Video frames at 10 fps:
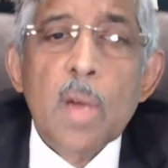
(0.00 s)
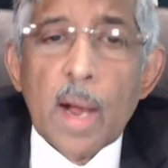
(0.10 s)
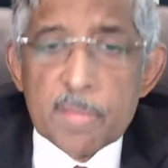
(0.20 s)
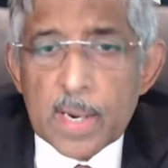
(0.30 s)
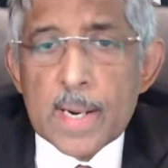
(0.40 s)

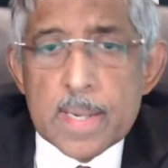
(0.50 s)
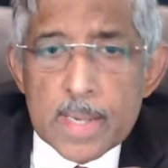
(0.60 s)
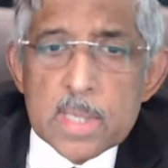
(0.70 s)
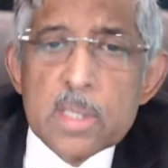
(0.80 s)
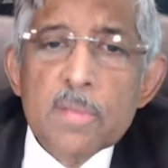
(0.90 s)
After
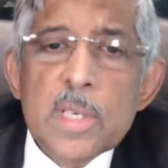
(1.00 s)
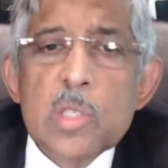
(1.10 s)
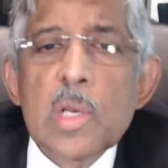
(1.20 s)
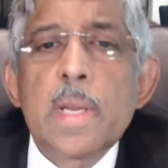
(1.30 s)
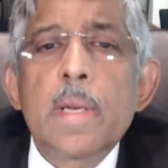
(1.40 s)
100 years of
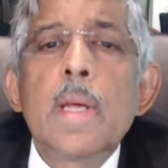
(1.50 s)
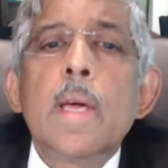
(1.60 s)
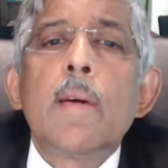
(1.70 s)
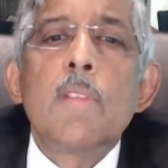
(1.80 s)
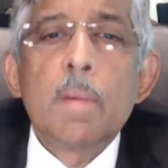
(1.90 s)
insulin,
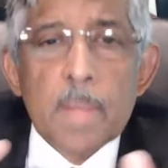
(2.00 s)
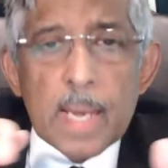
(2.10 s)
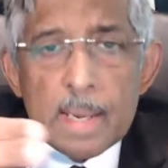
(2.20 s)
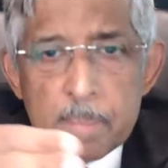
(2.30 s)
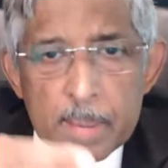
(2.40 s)
we have
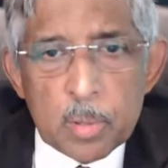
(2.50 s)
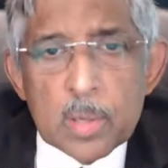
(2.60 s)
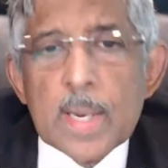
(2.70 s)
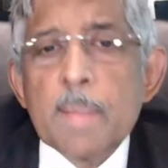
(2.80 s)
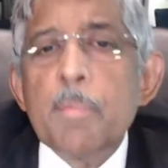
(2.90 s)
made people
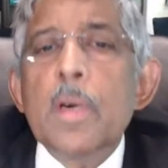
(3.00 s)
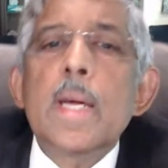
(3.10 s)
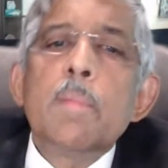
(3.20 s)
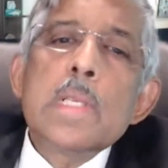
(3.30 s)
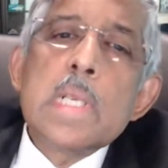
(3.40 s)
with type 1
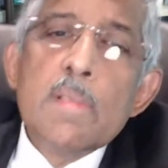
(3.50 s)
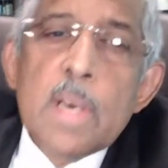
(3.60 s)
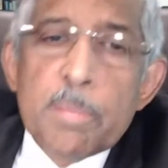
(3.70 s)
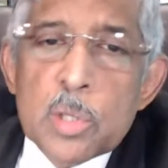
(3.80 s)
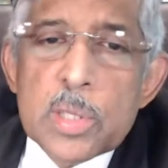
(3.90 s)
diabetes live
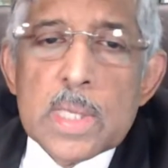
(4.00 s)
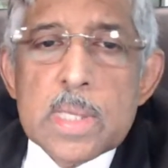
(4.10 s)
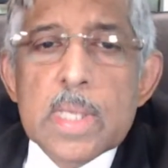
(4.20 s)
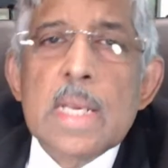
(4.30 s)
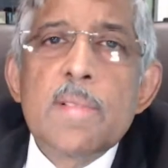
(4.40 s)
up to
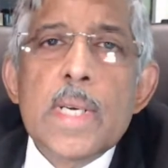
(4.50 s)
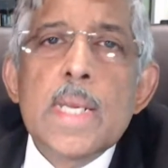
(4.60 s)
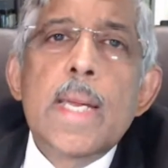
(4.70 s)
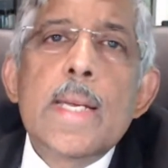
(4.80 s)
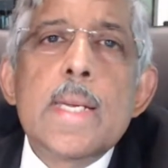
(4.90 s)
60,
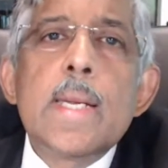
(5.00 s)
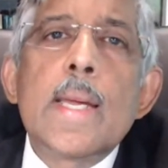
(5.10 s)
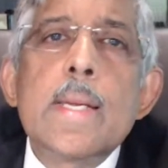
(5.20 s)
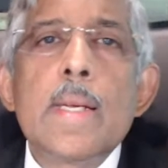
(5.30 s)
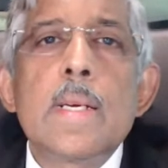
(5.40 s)
70, 80,
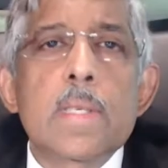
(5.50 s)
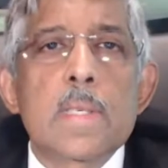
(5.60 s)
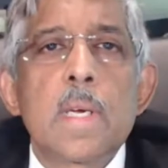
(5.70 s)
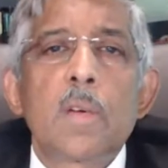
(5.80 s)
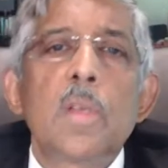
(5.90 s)
90
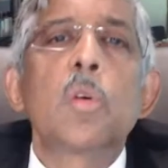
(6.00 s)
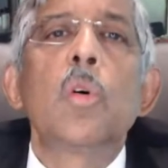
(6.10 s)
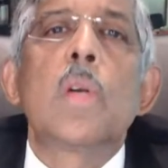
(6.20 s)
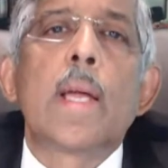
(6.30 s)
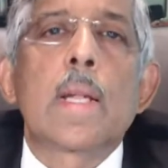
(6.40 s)
years in
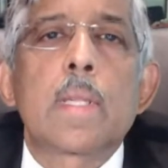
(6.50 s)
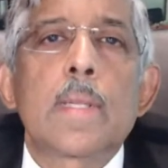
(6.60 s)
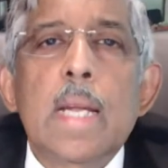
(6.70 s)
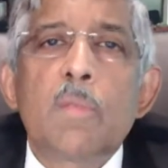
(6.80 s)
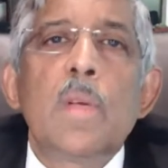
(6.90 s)
good health.
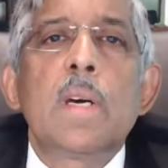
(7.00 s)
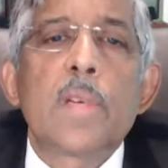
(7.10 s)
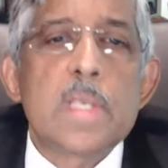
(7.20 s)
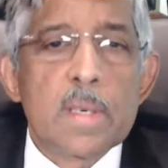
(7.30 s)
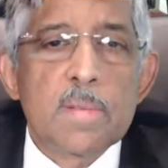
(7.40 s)
That we
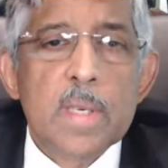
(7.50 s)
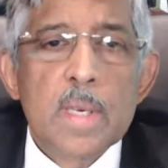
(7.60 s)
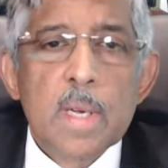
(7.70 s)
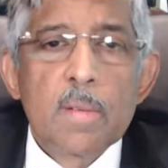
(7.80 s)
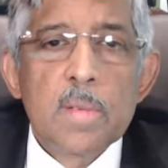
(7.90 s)
have achieved
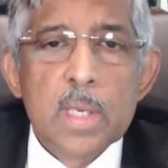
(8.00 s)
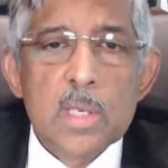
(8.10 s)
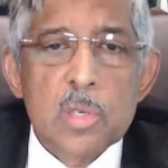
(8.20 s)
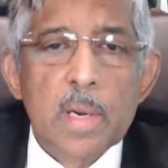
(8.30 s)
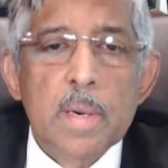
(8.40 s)
with
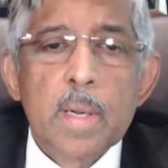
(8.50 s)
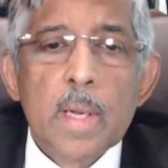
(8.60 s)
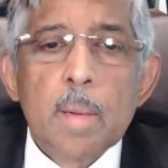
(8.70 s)
insulin.